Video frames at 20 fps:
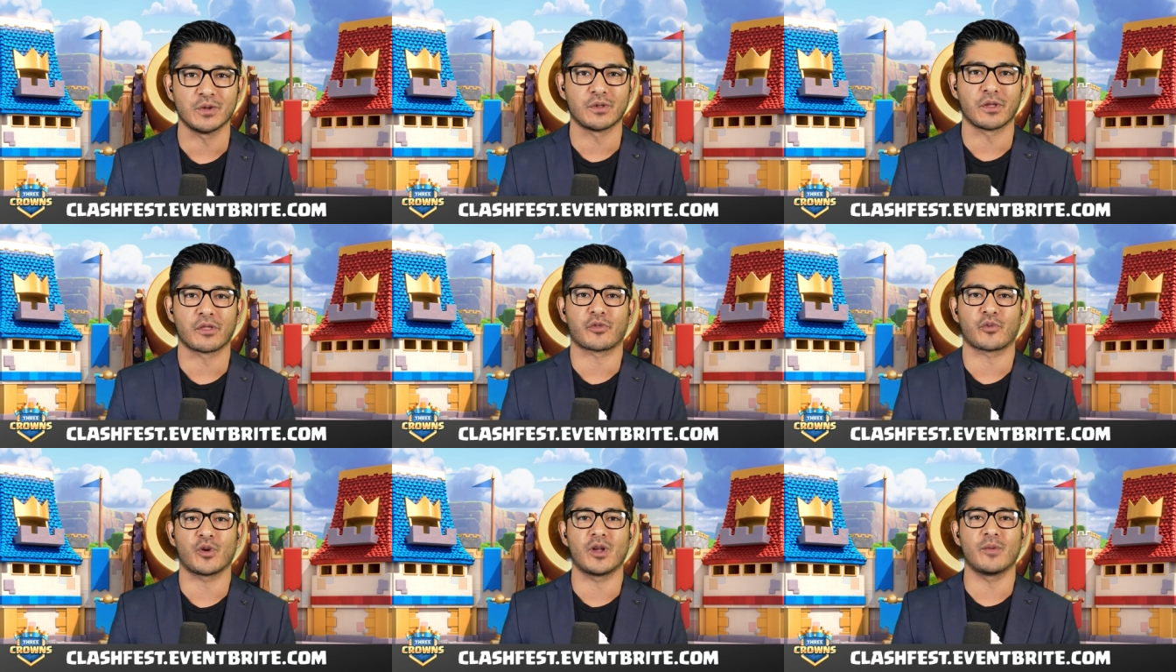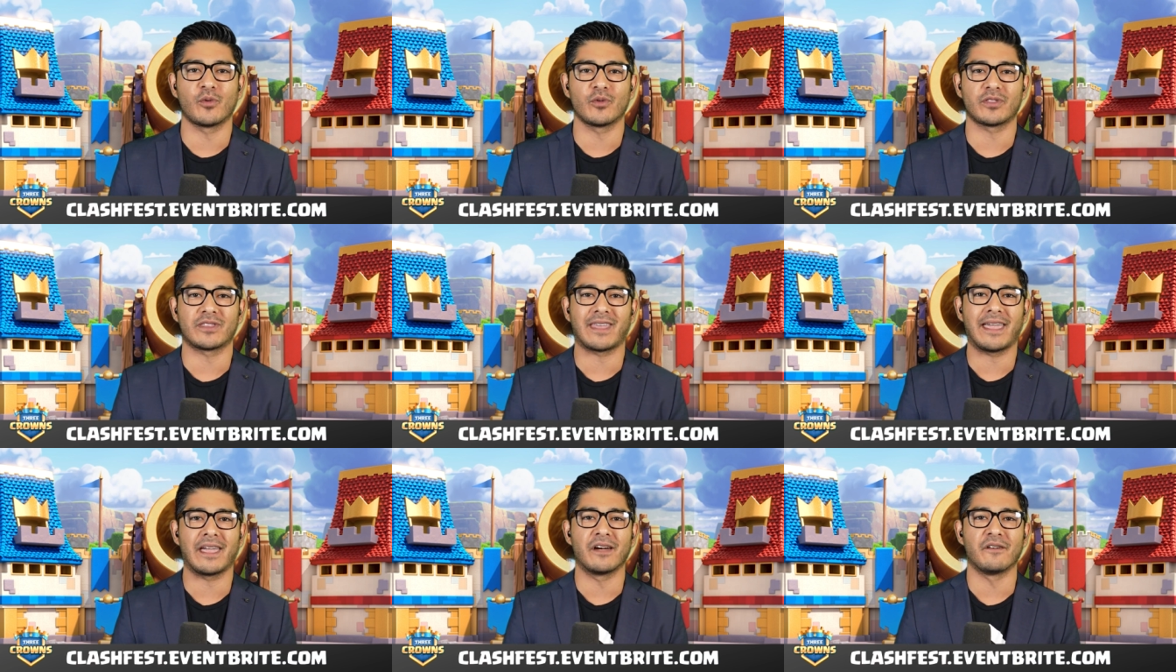The three
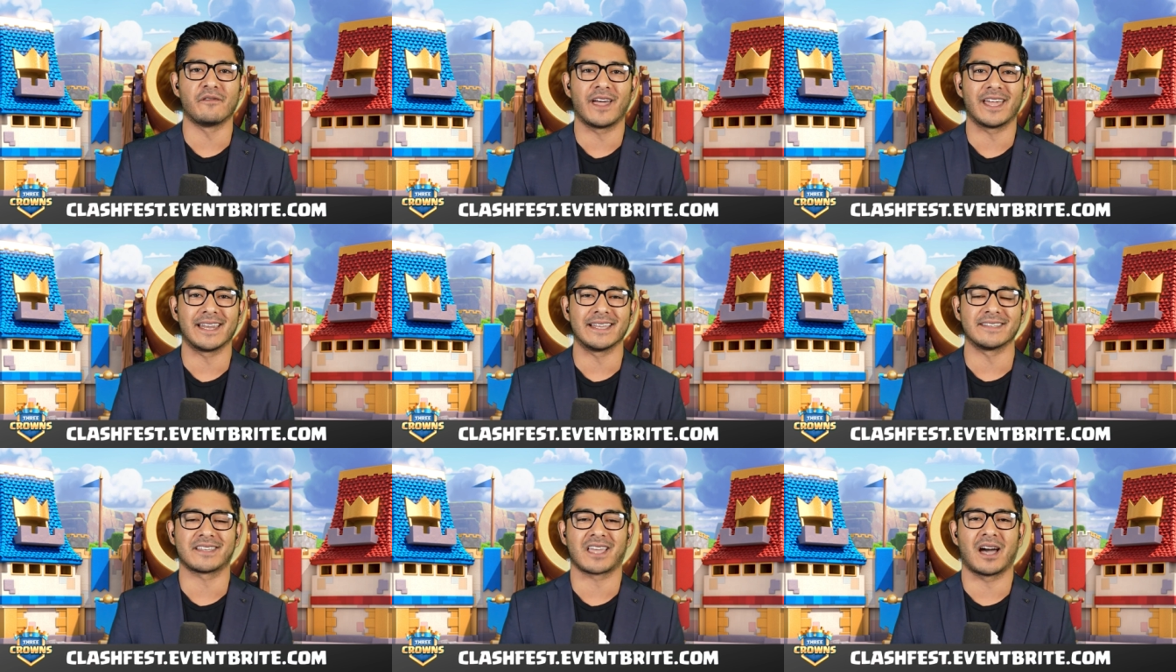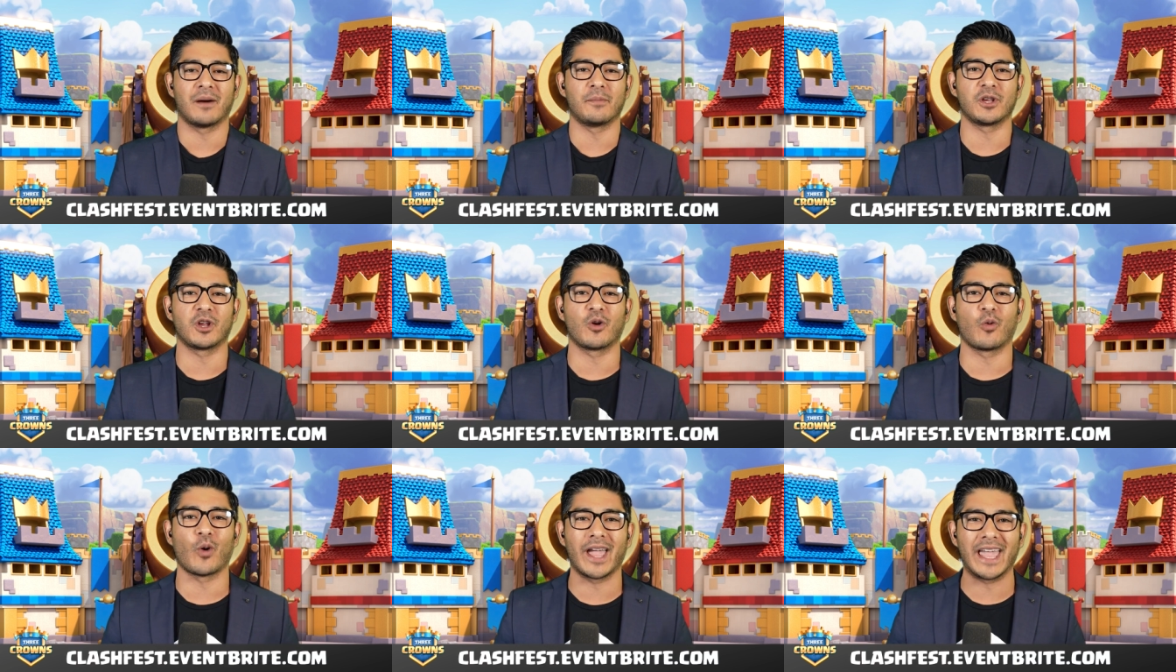day event is coming
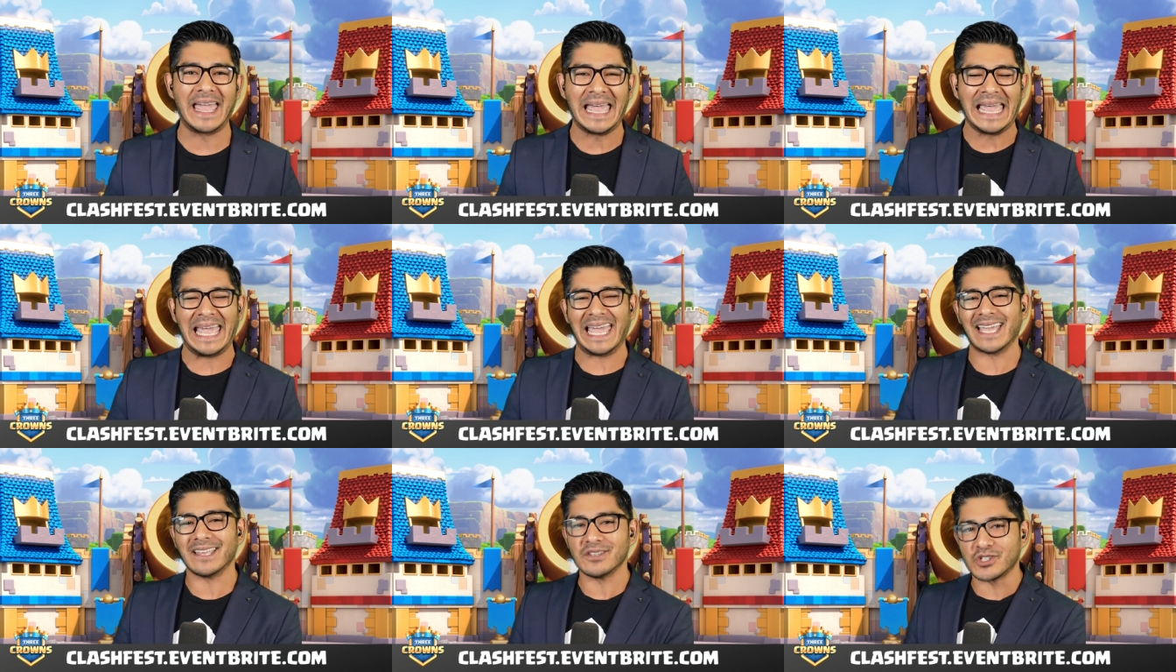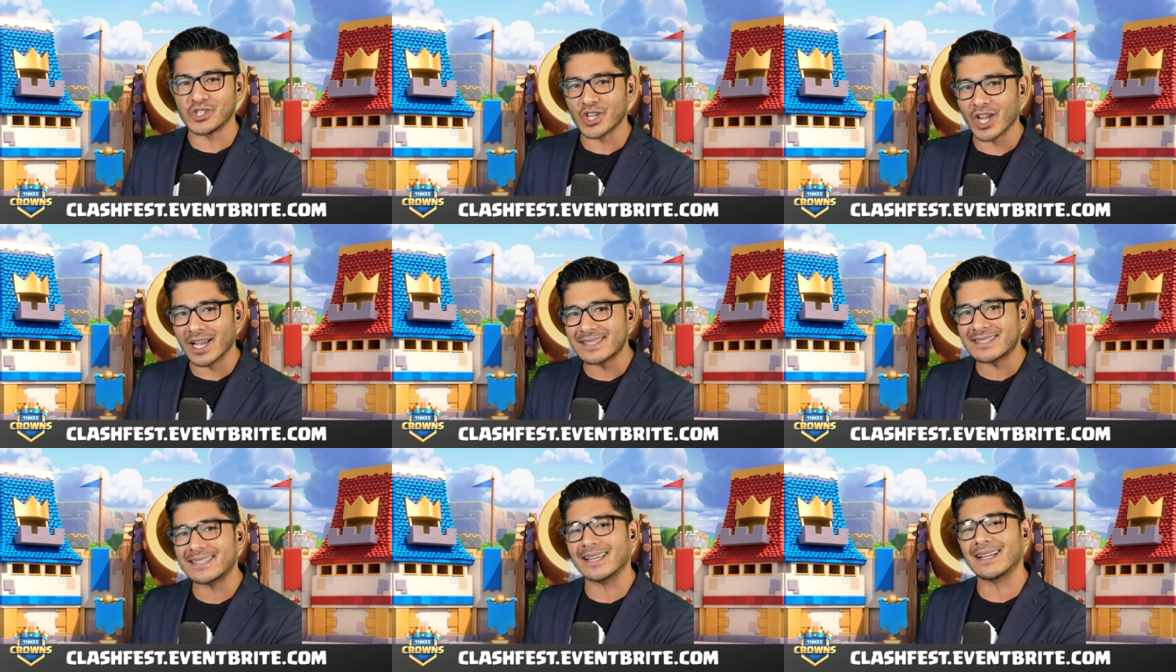your way in
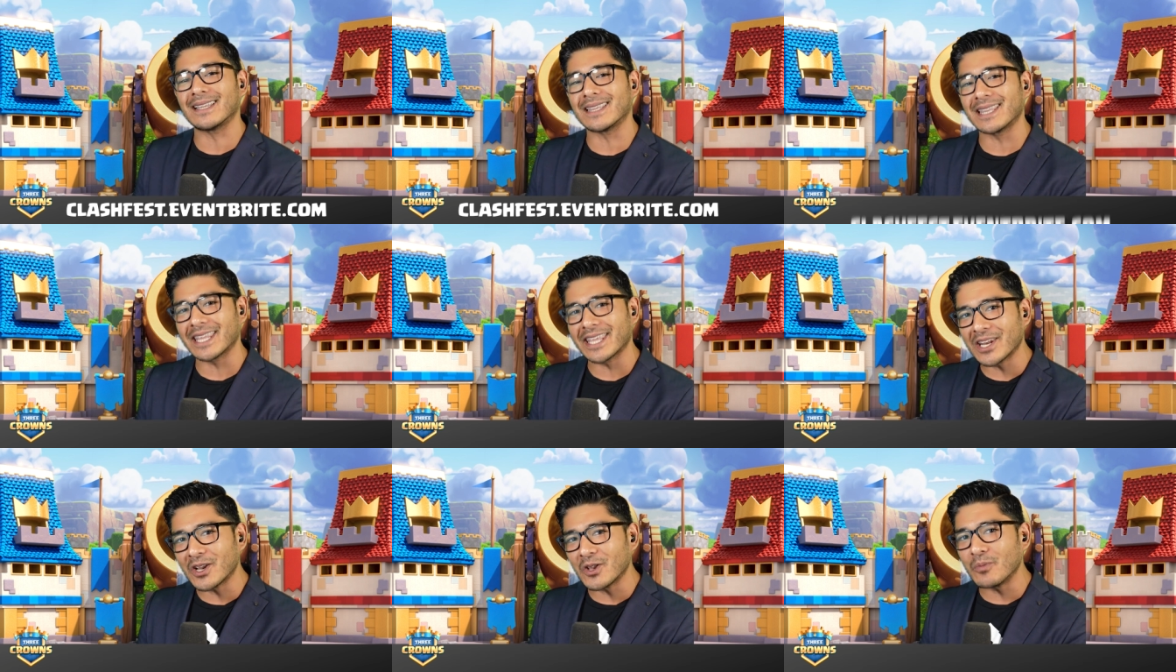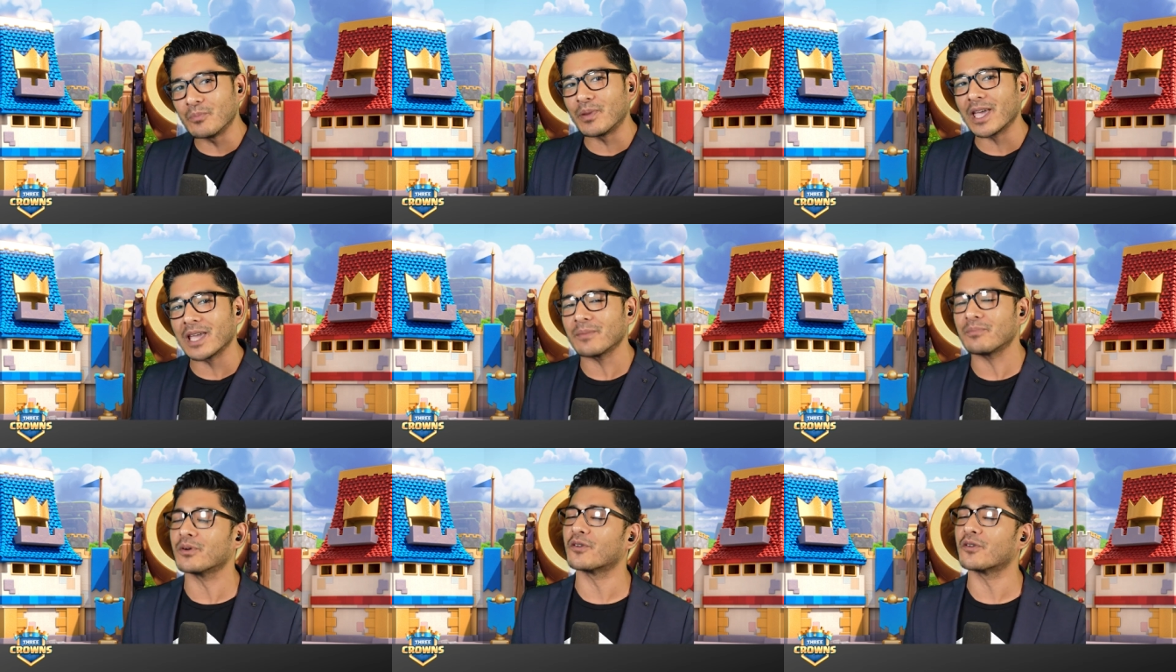just a little bit.